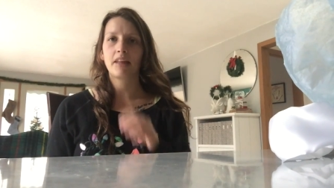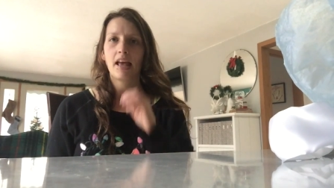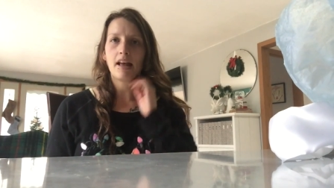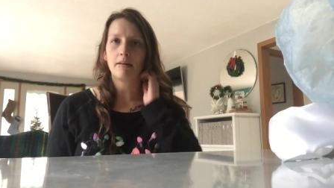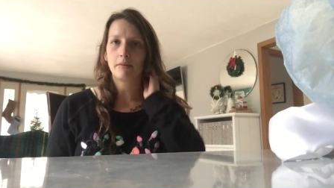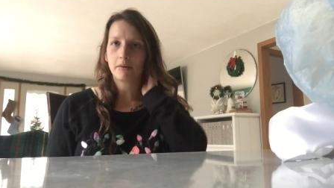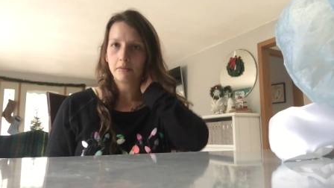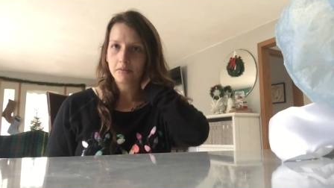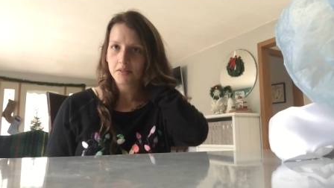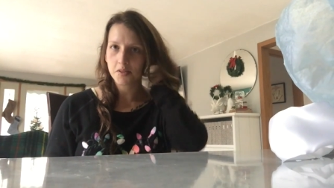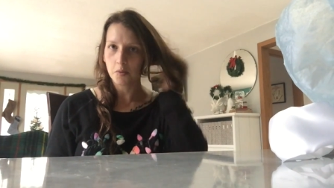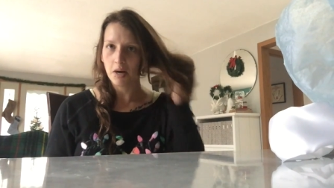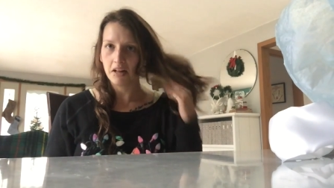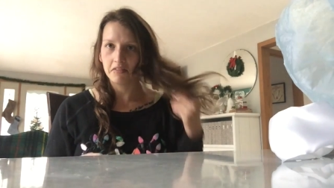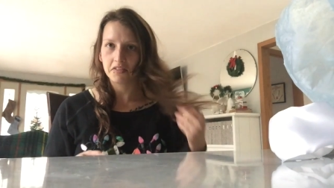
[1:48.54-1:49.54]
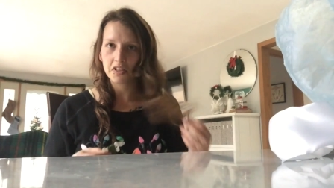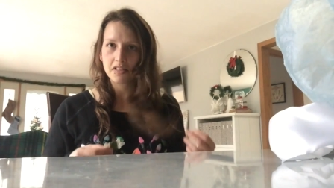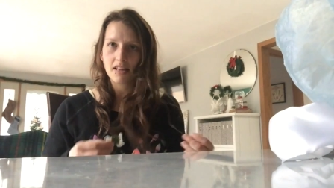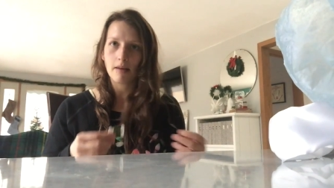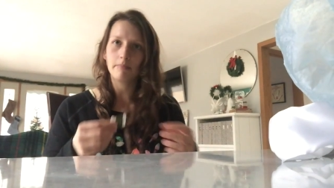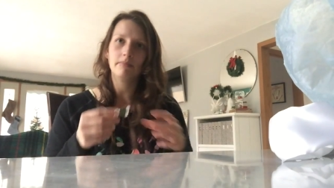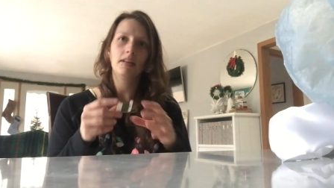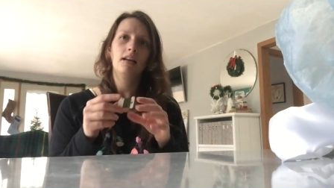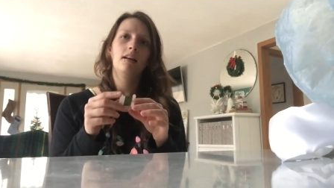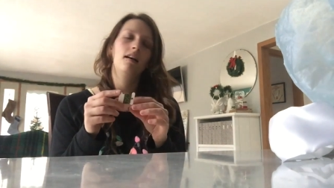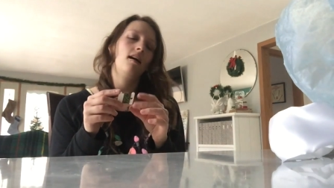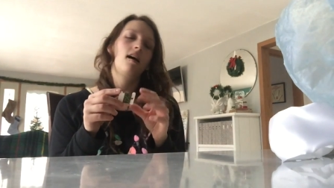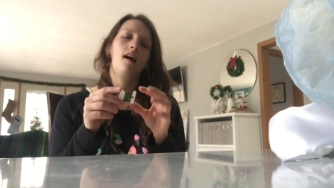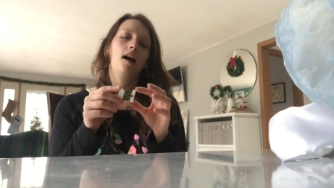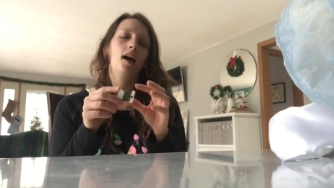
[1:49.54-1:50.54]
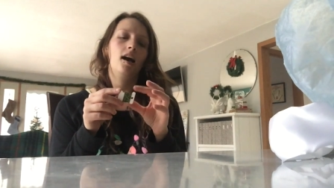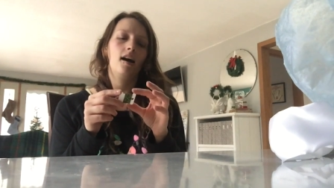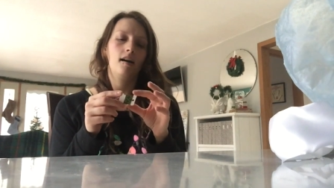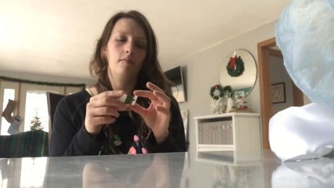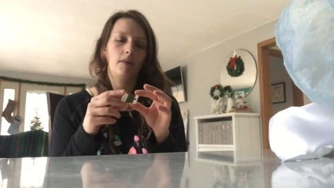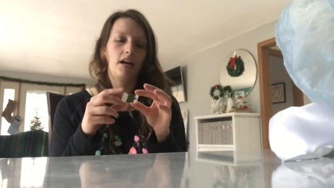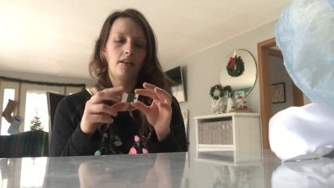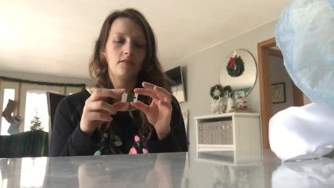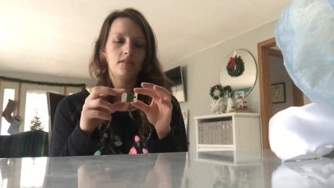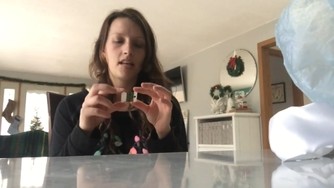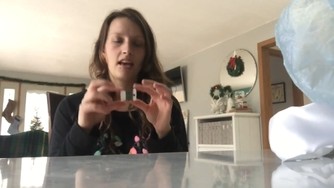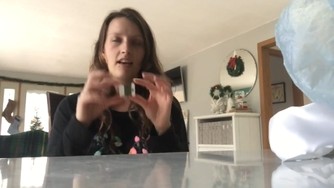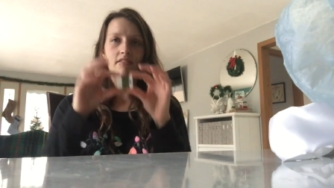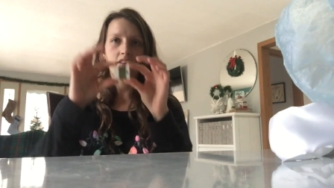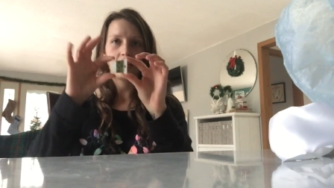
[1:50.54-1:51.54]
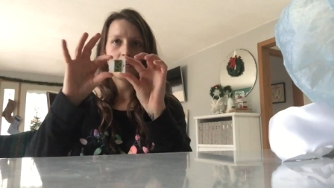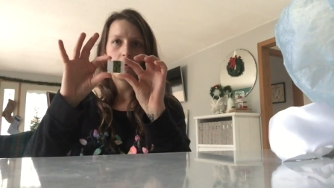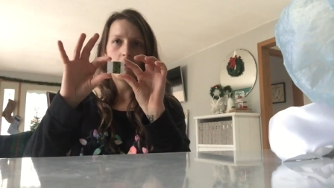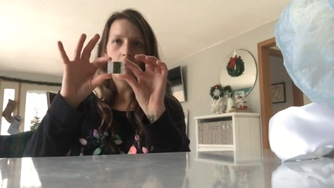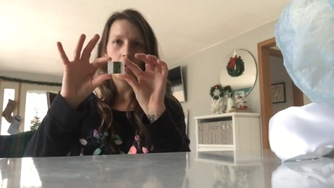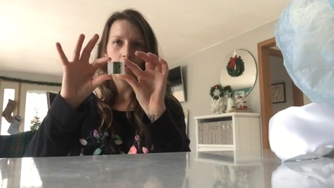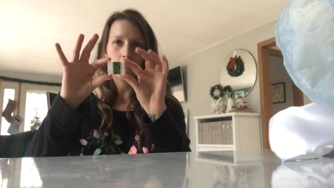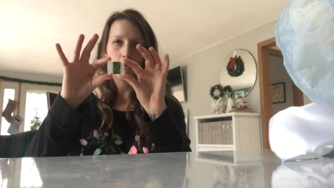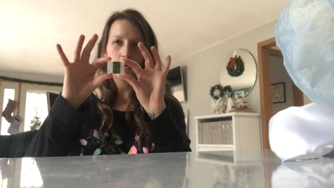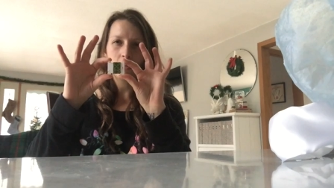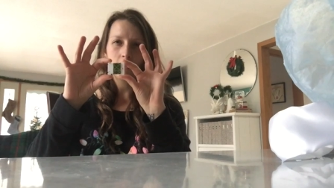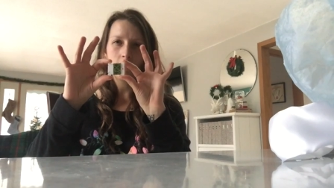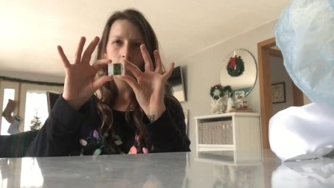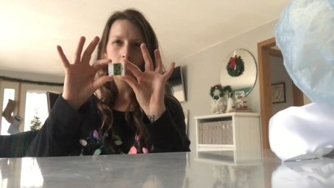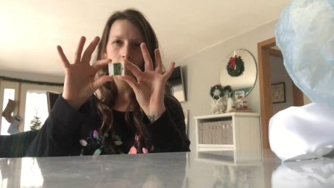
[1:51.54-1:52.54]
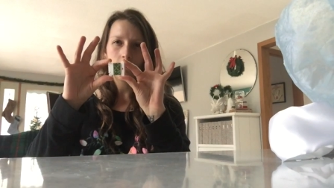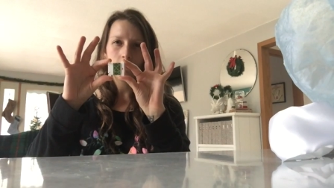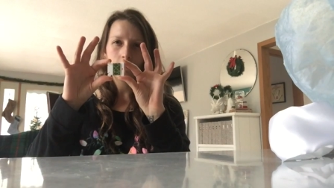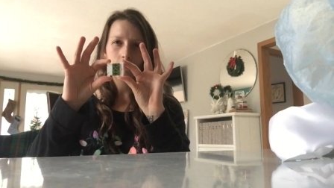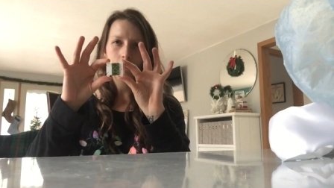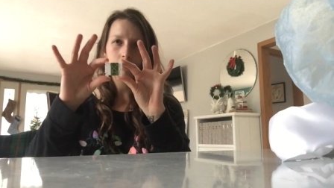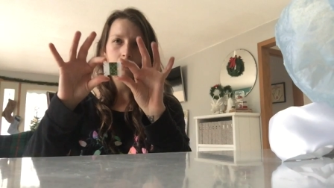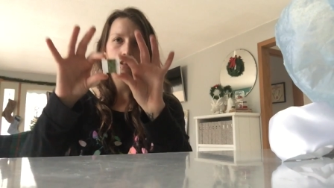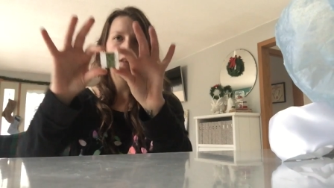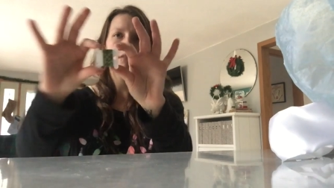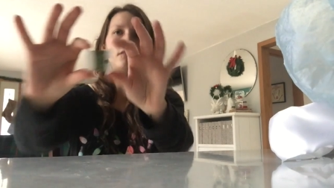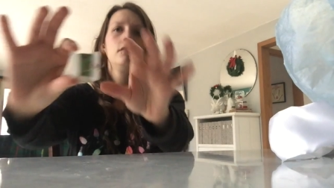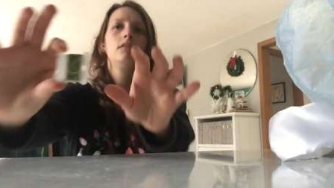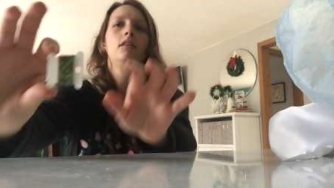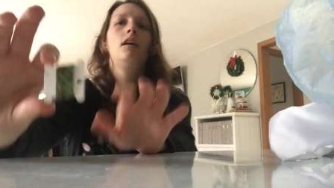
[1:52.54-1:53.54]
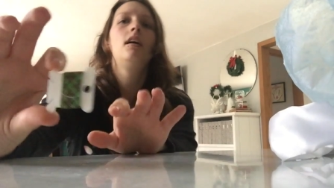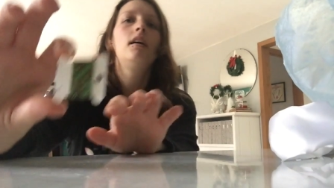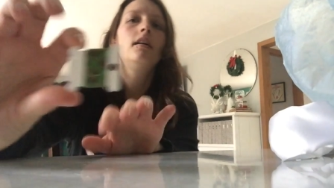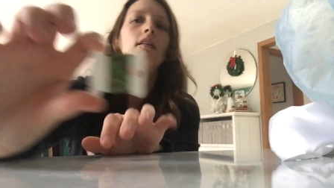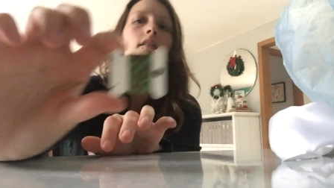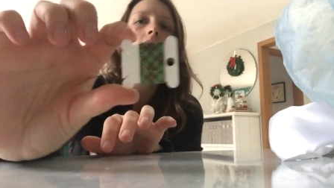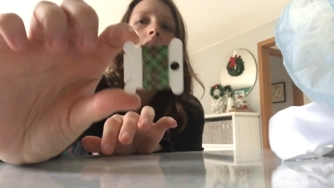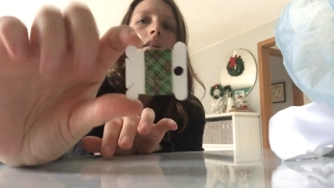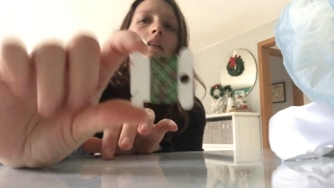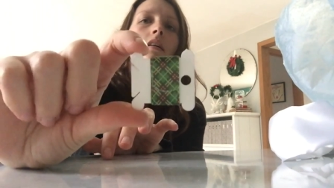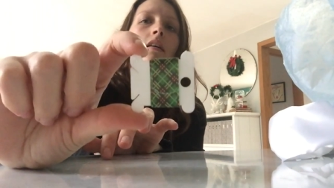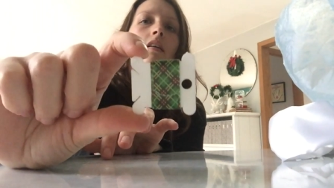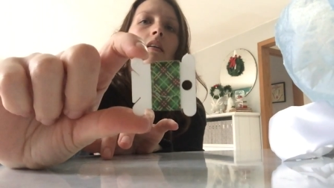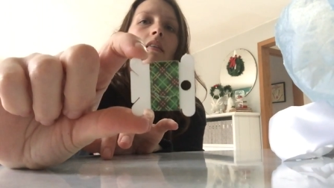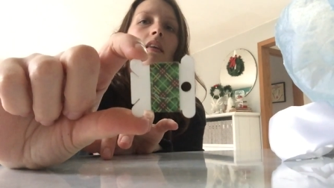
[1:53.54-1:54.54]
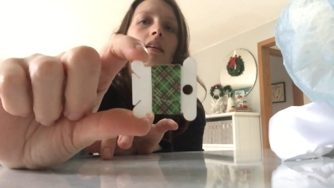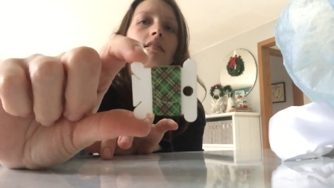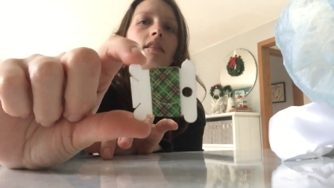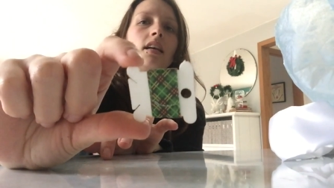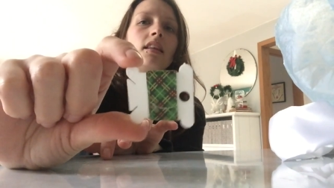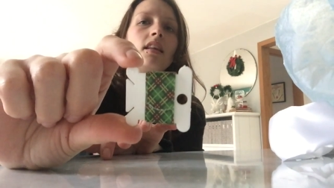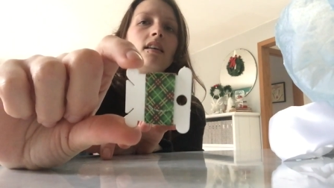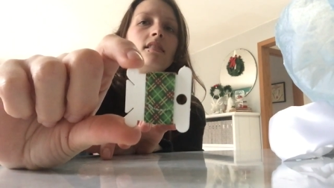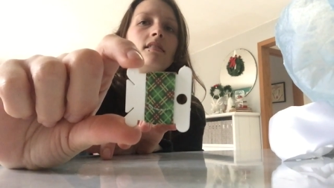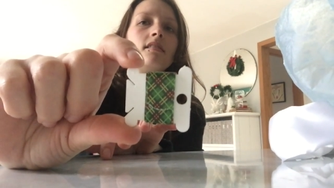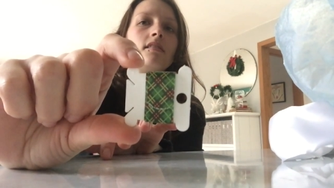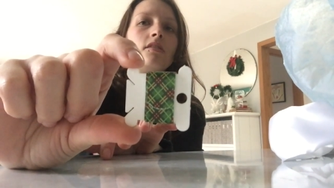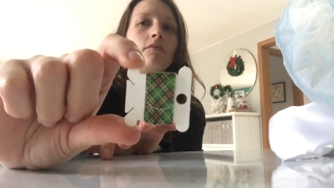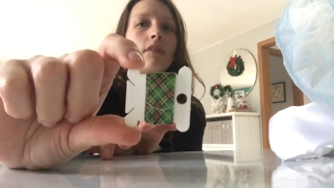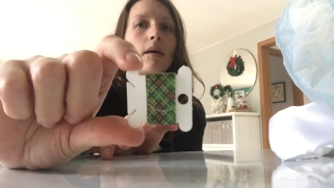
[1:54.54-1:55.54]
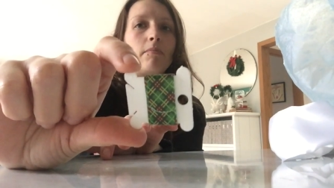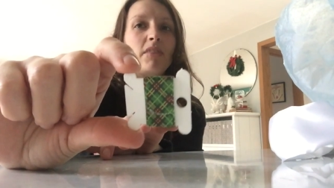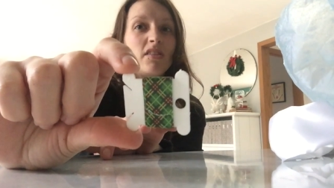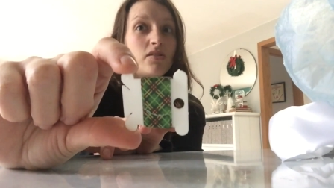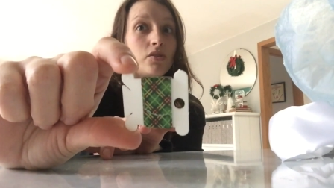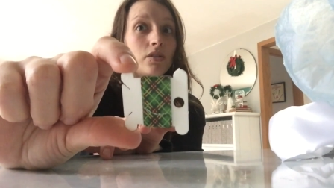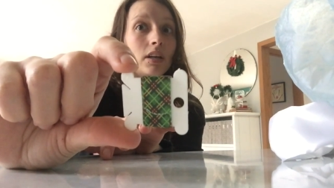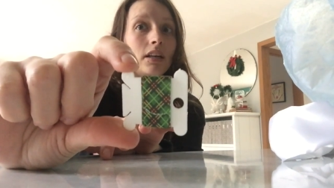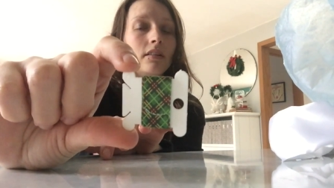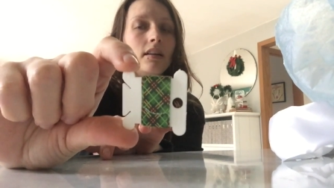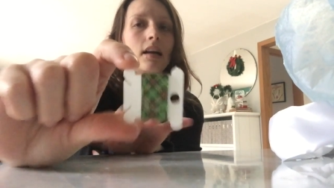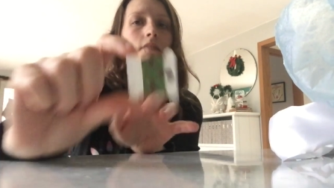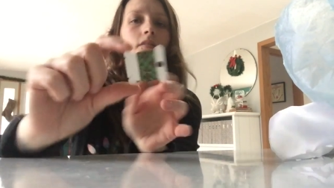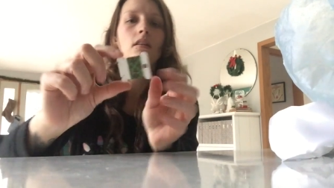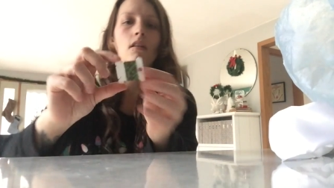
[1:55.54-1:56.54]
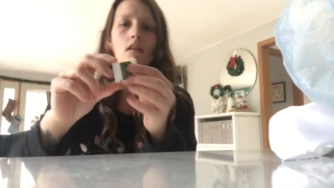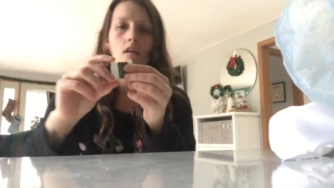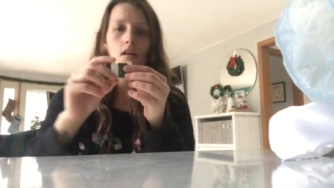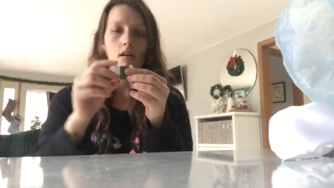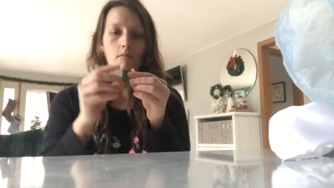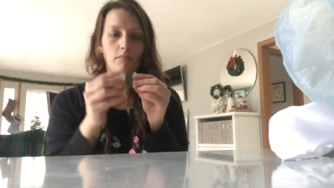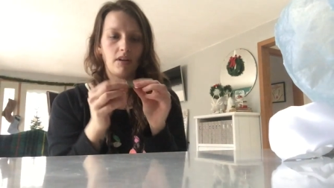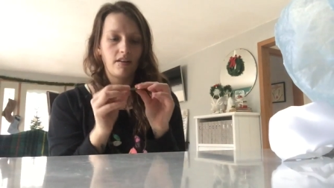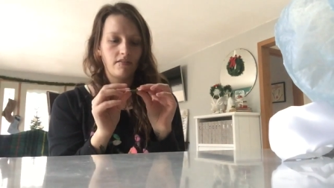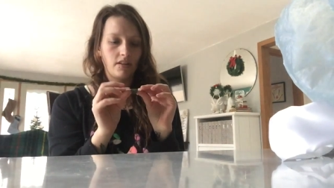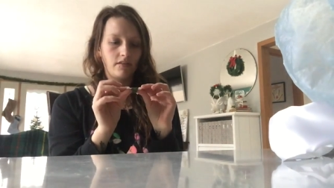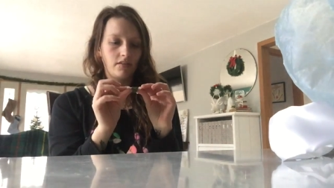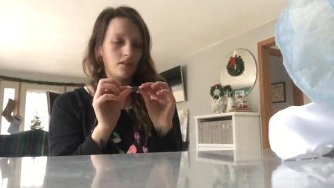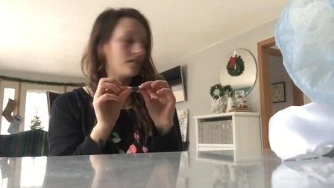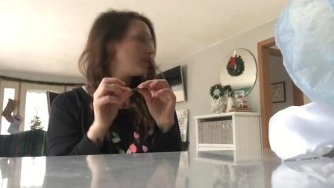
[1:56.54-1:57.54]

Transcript: I don't know 12 or something um, I used to have like the cardboard little uh, things like this to wrap the string around but I've never